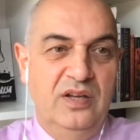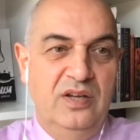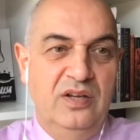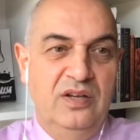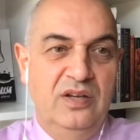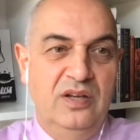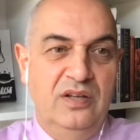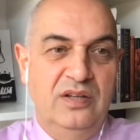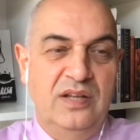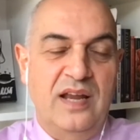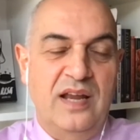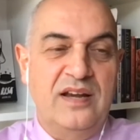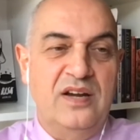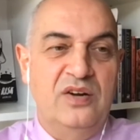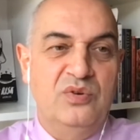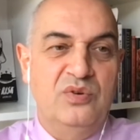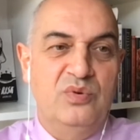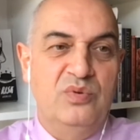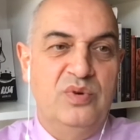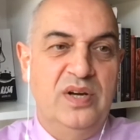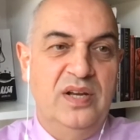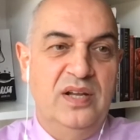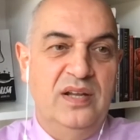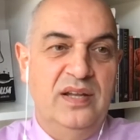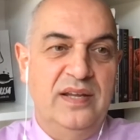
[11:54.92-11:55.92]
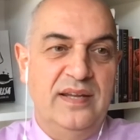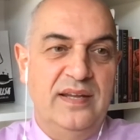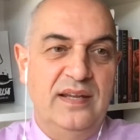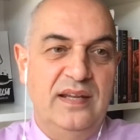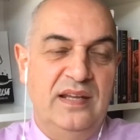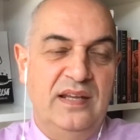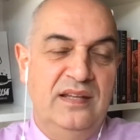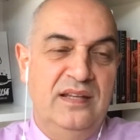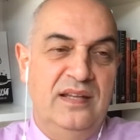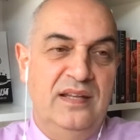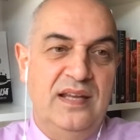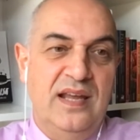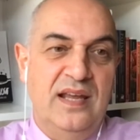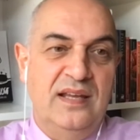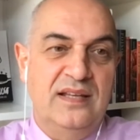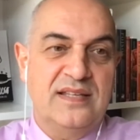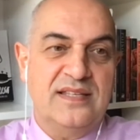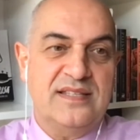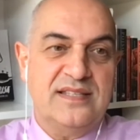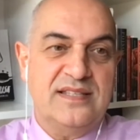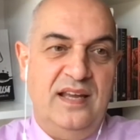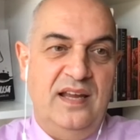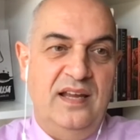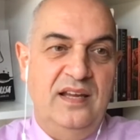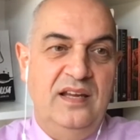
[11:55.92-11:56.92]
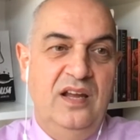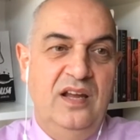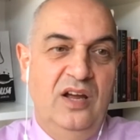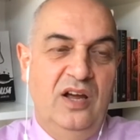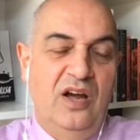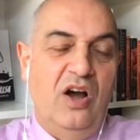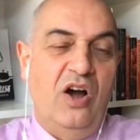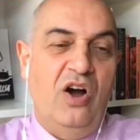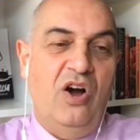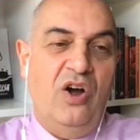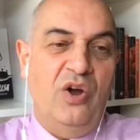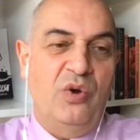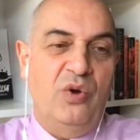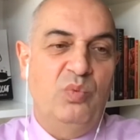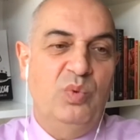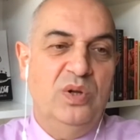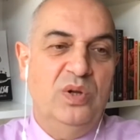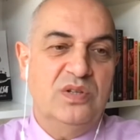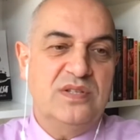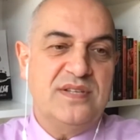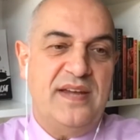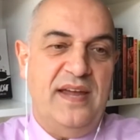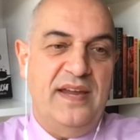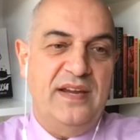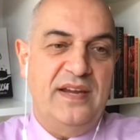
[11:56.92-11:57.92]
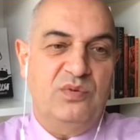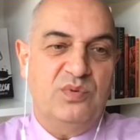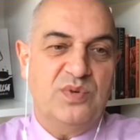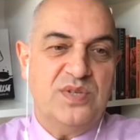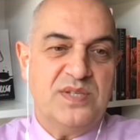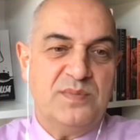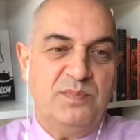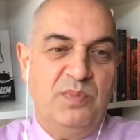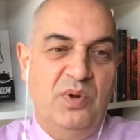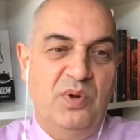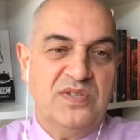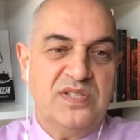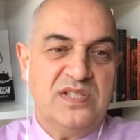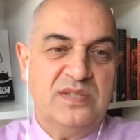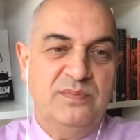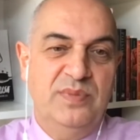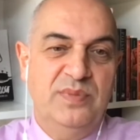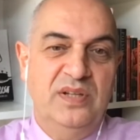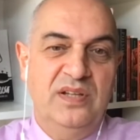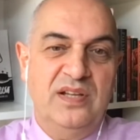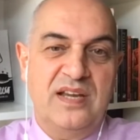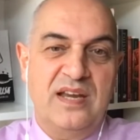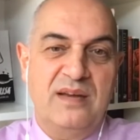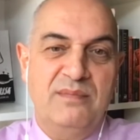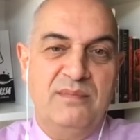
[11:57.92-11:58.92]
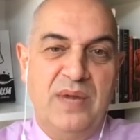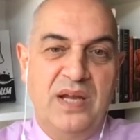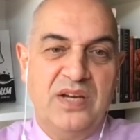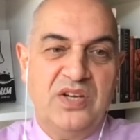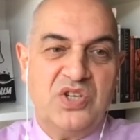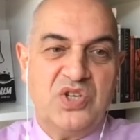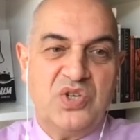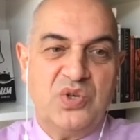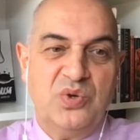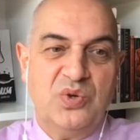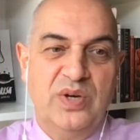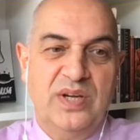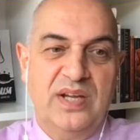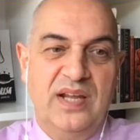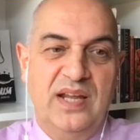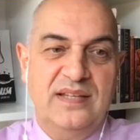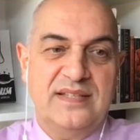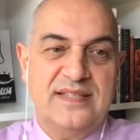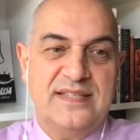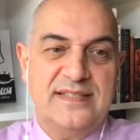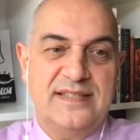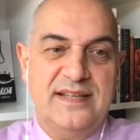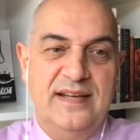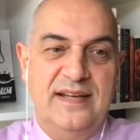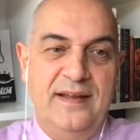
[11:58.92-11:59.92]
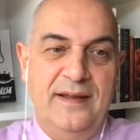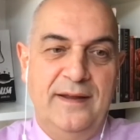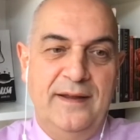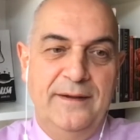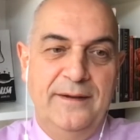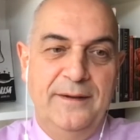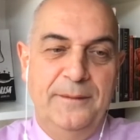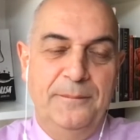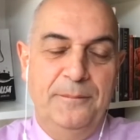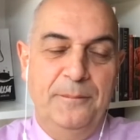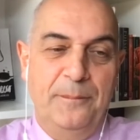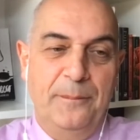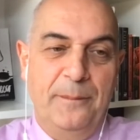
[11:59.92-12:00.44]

They didn't really, in the end, say, I will take responsibility and make sure it gets done.